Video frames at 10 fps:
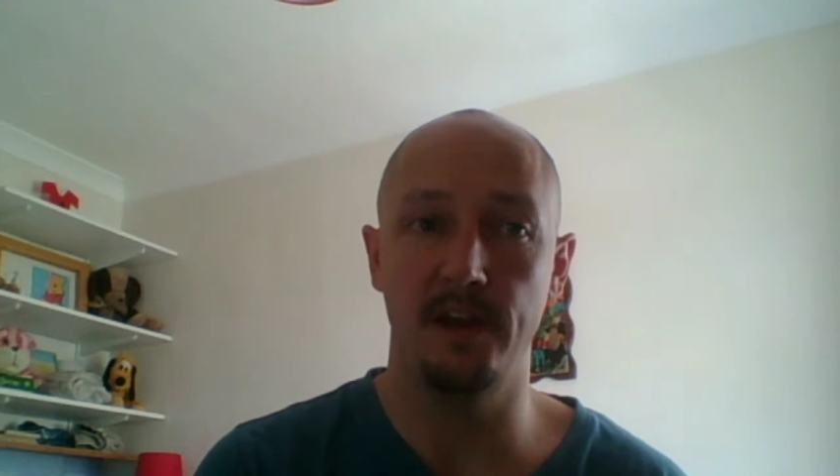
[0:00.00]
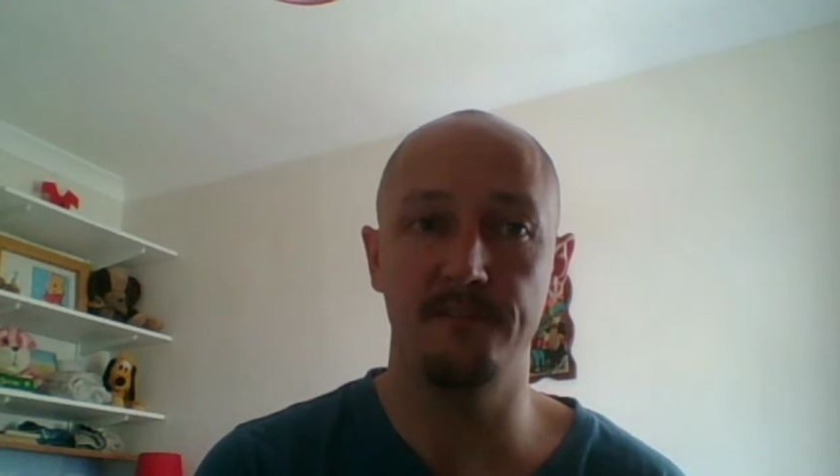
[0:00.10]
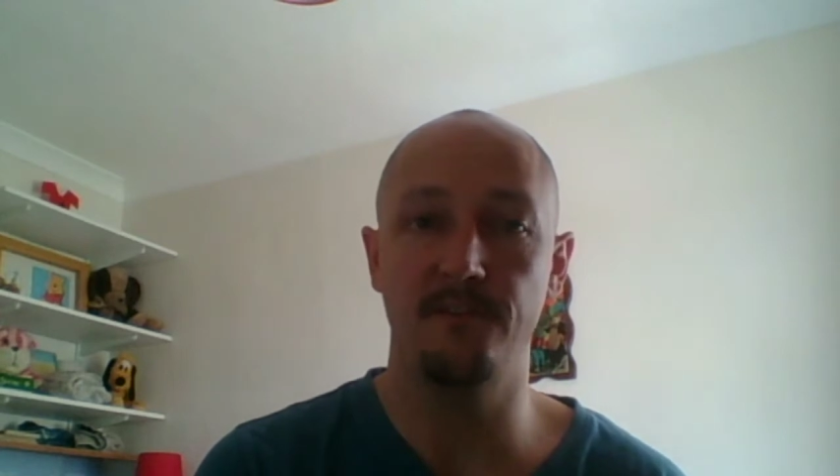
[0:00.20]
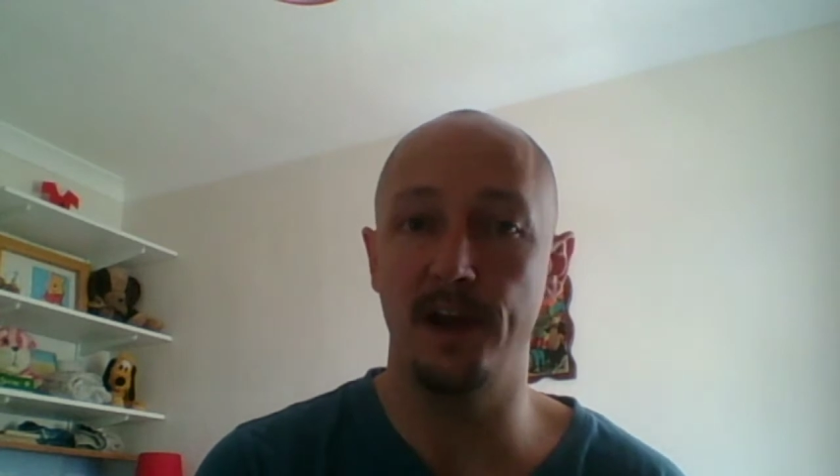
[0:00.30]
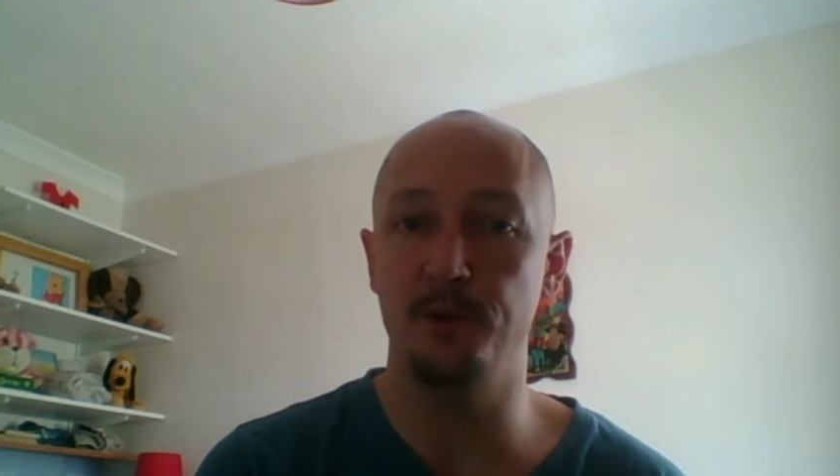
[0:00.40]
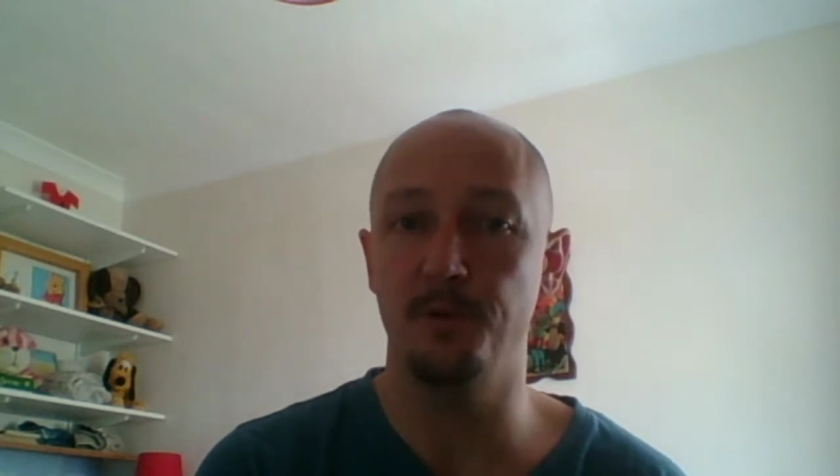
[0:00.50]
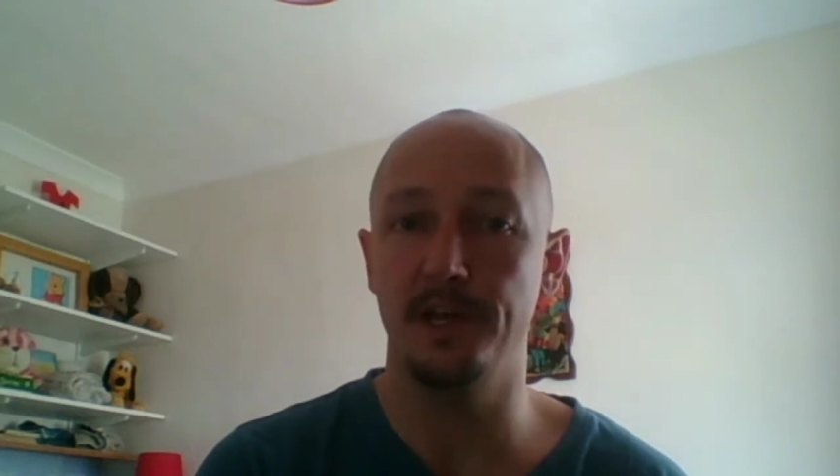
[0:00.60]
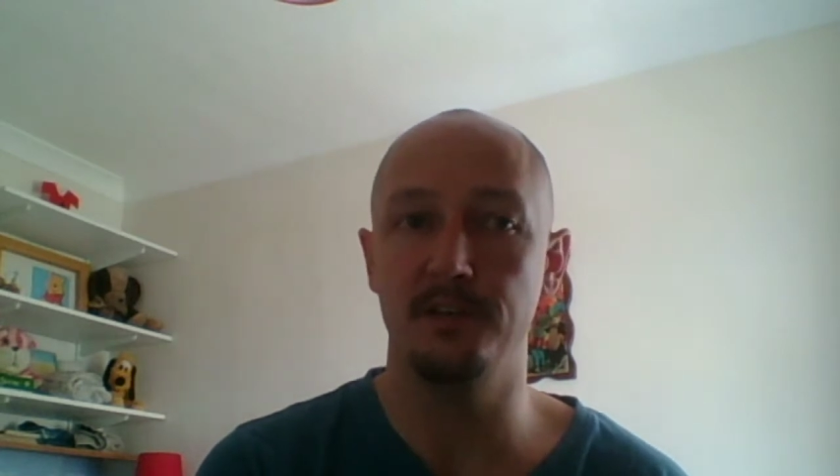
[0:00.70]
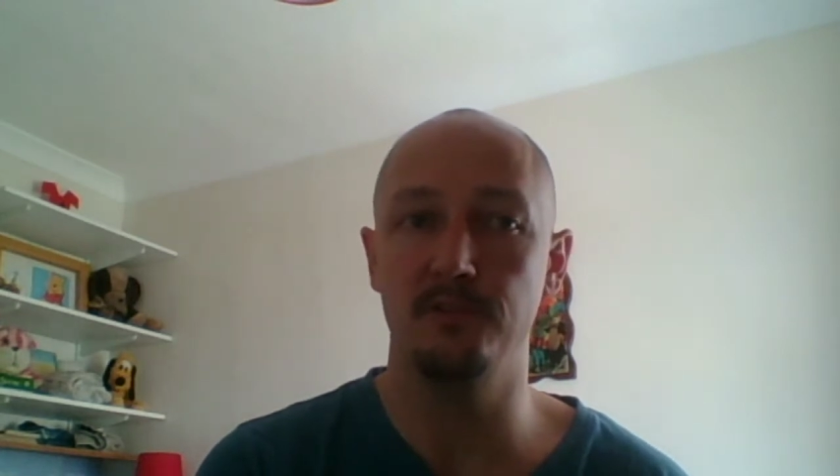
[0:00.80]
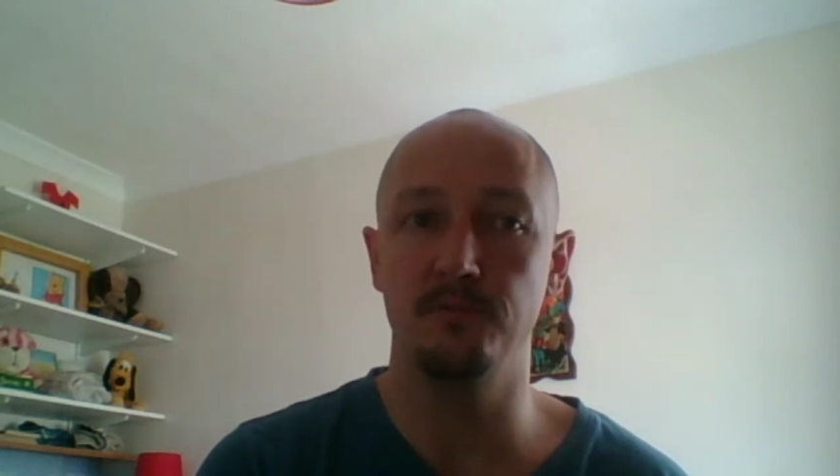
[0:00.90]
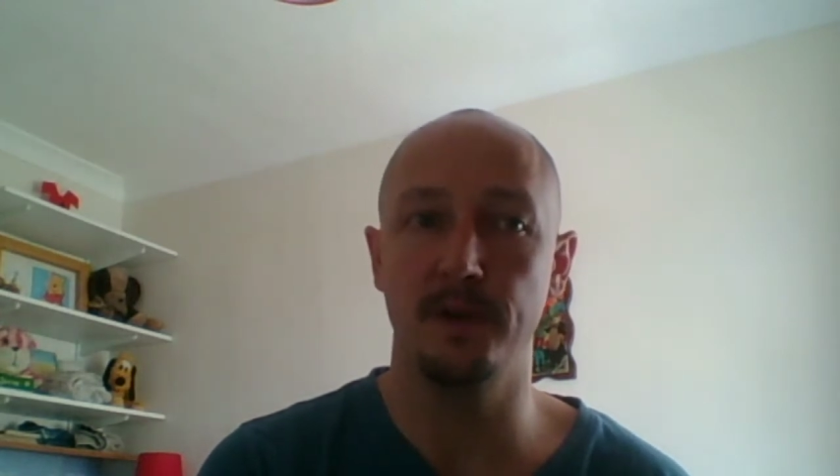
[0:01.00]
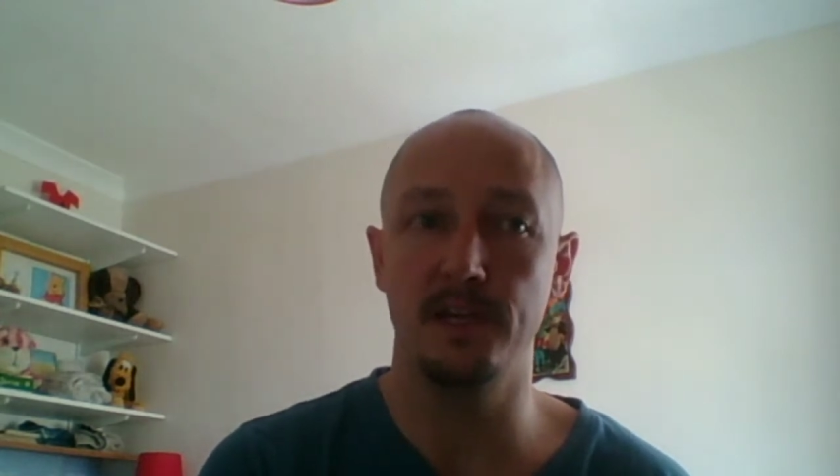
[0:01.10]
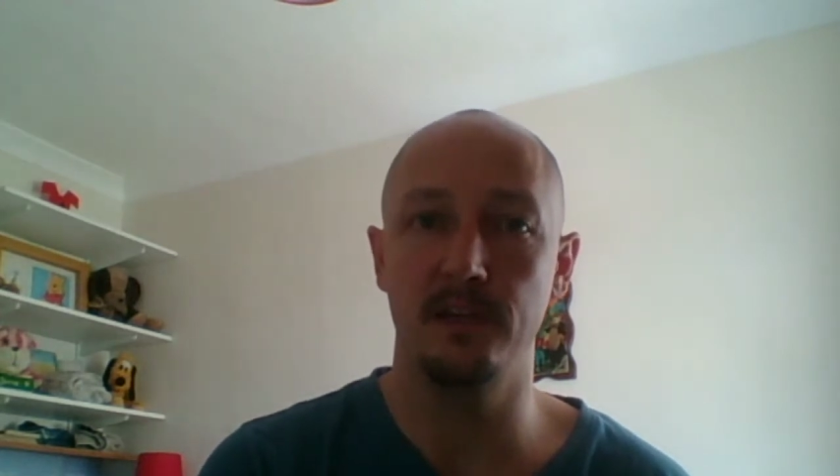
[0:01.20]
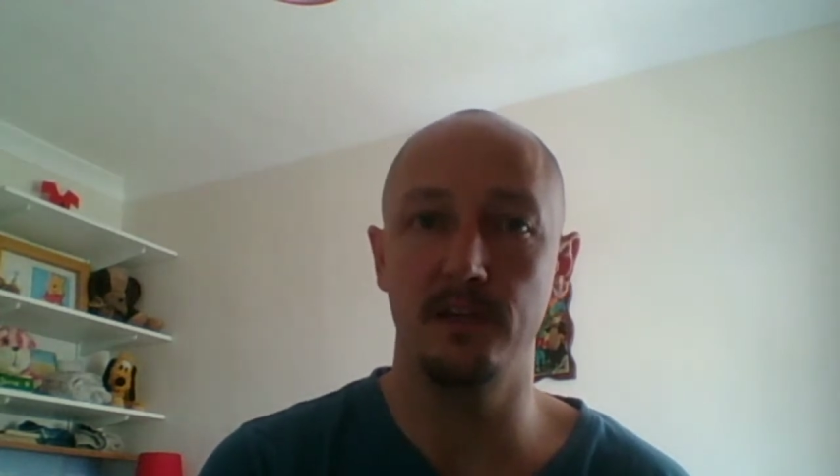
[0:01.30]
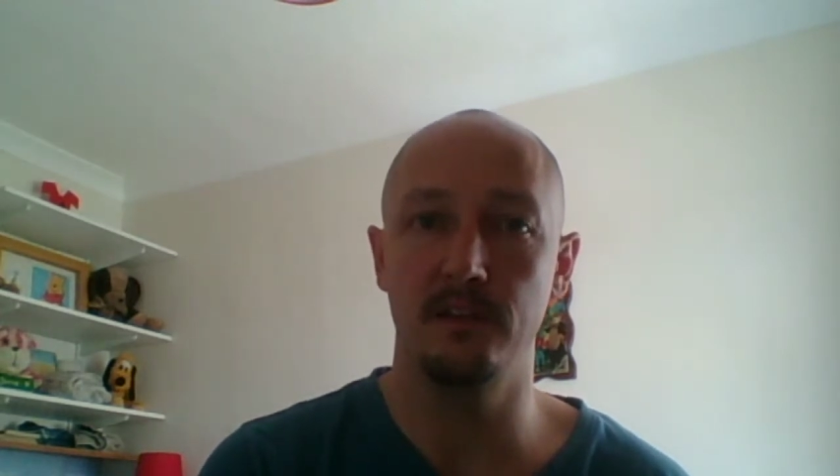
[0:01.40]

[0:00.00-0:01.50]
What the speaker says: and find a way to make